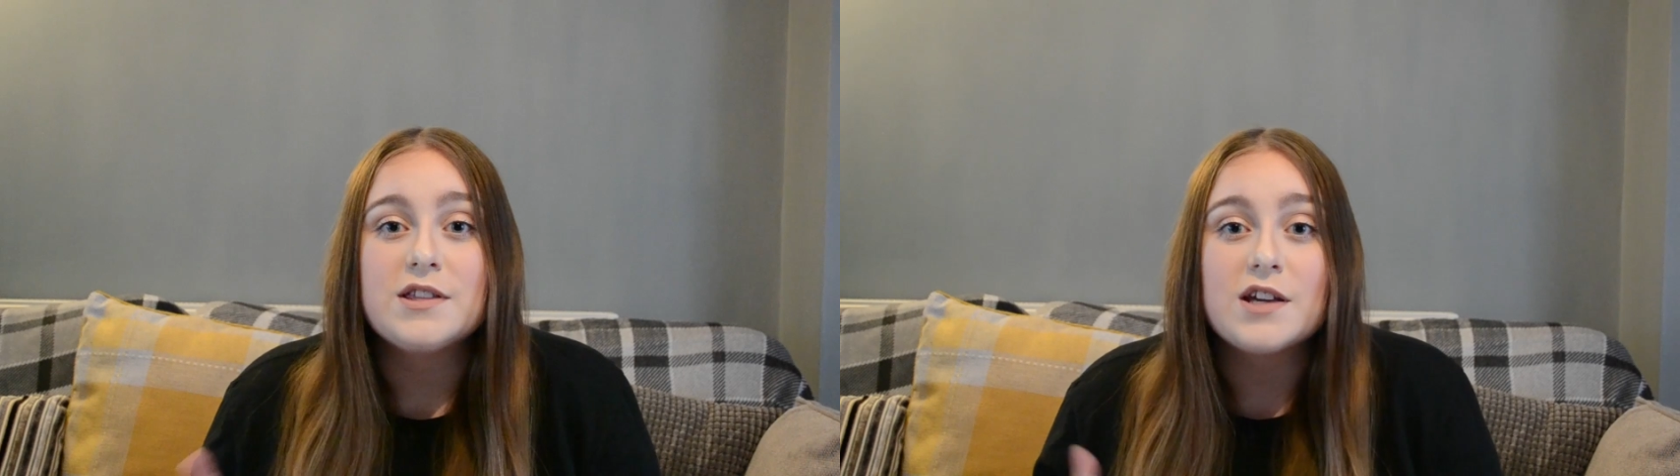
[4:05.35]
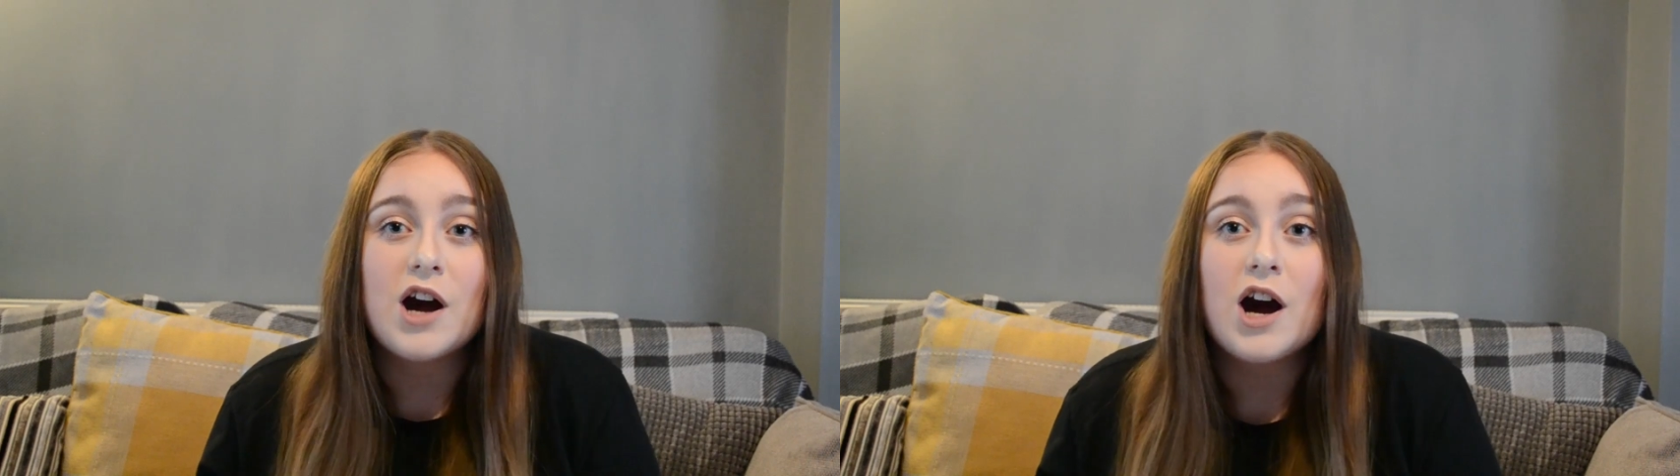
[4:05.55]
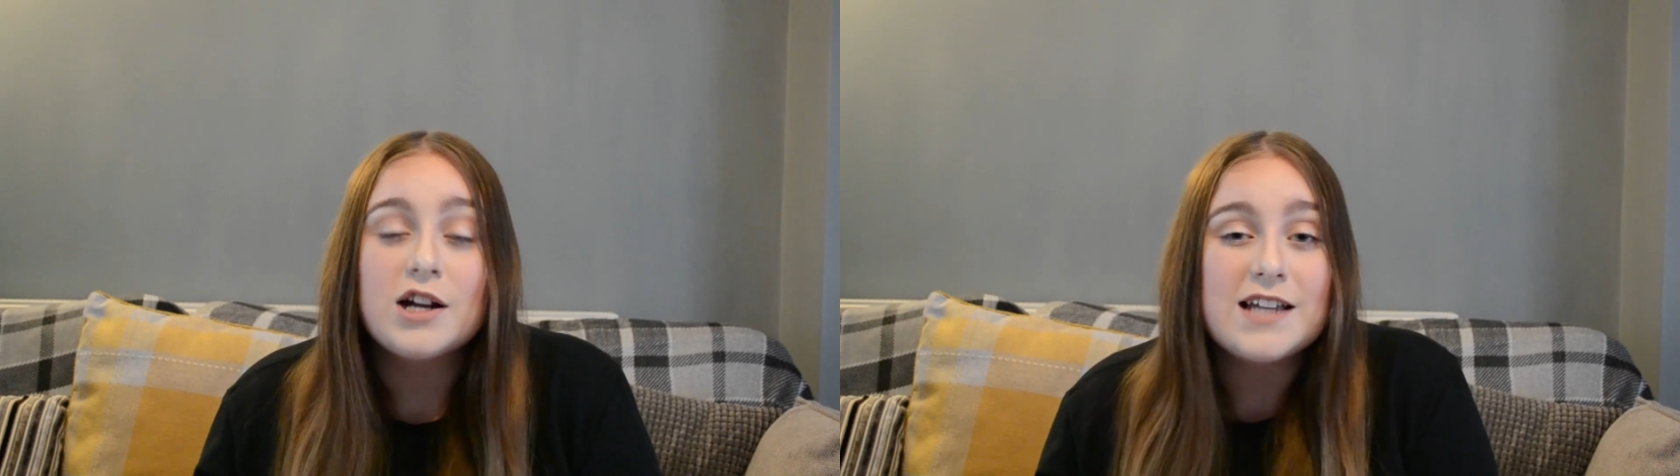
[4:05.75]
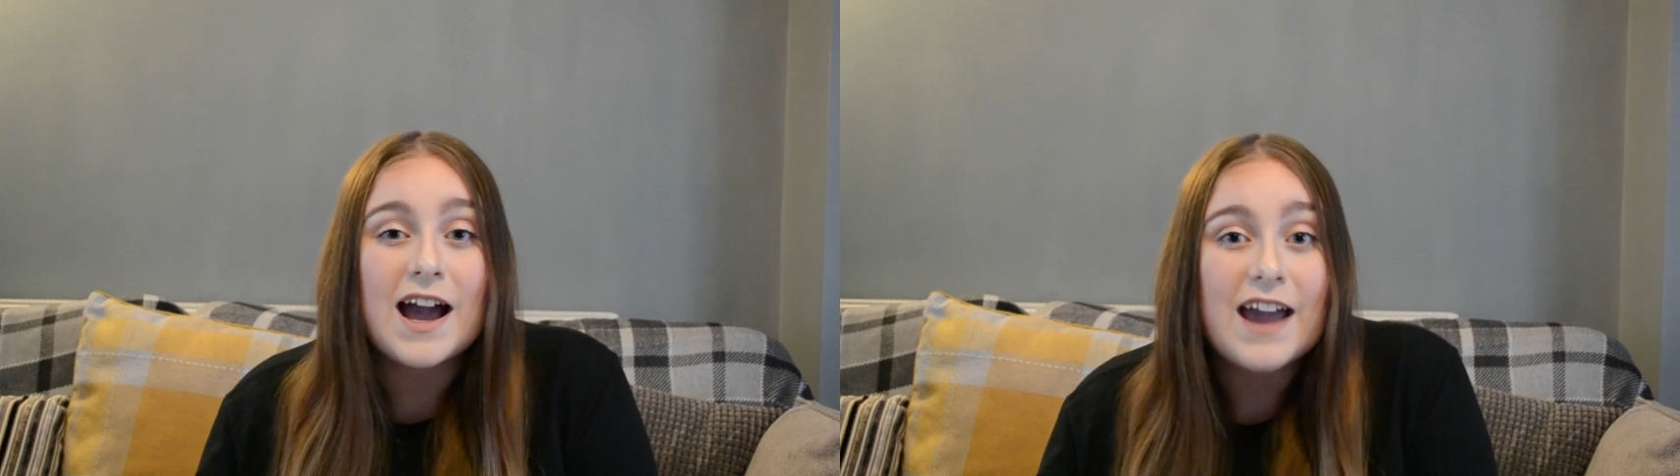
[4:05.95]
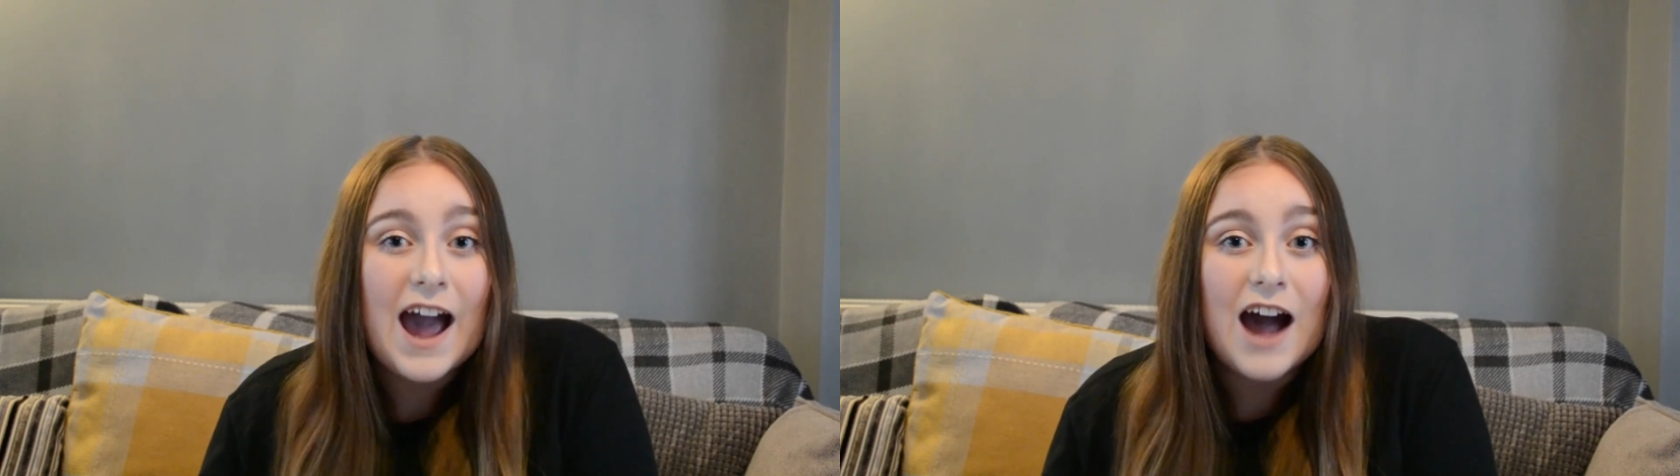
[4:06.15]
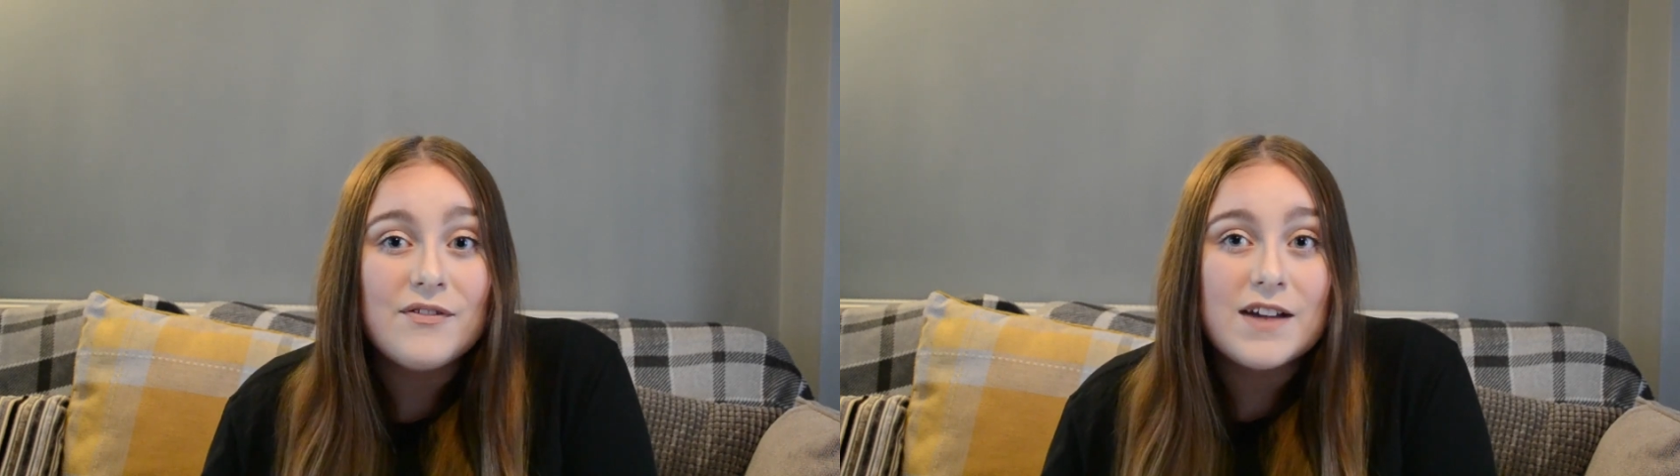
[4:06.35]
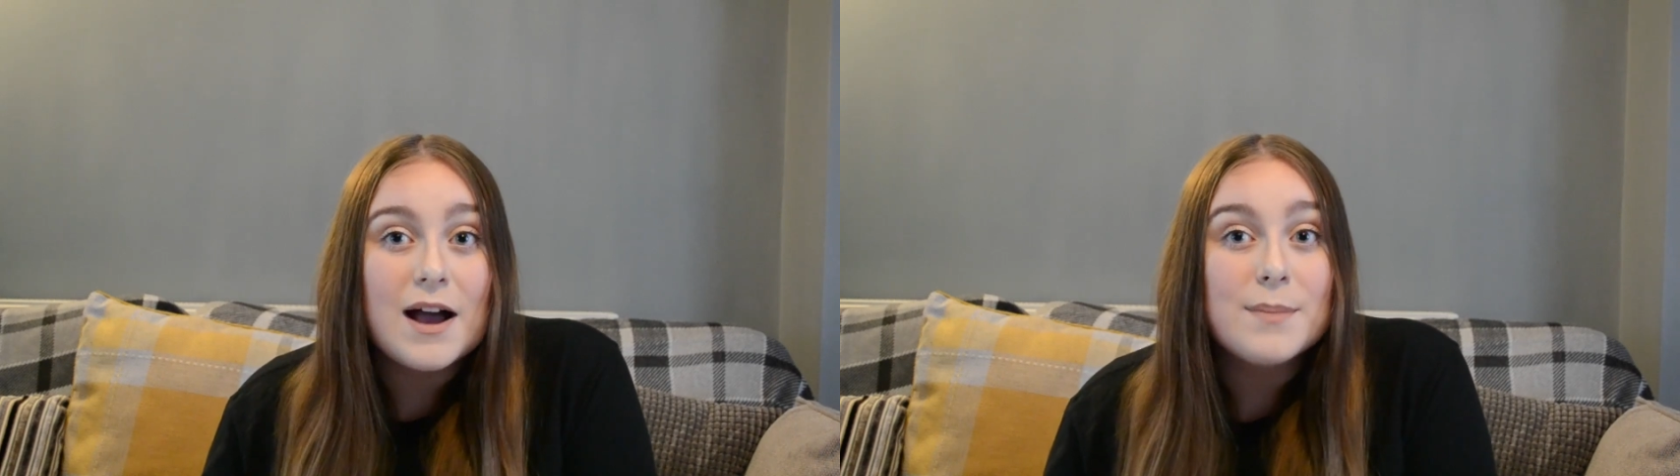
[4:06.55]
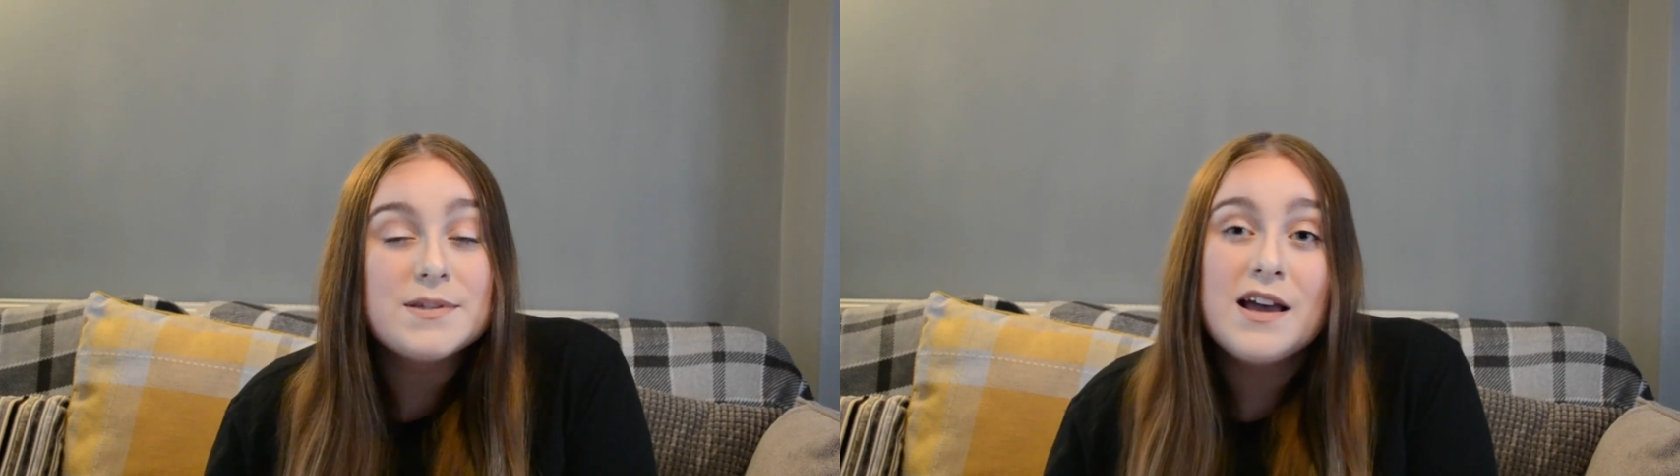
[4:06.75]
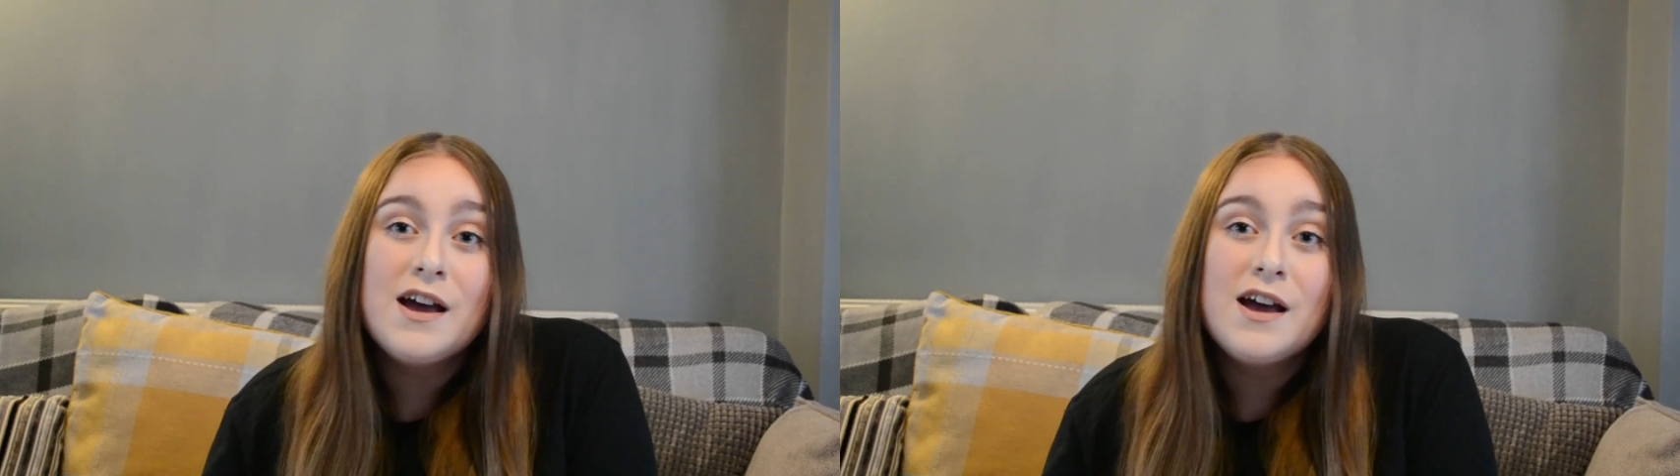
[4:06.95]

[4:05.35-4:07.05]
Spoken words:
cardiac cath labs,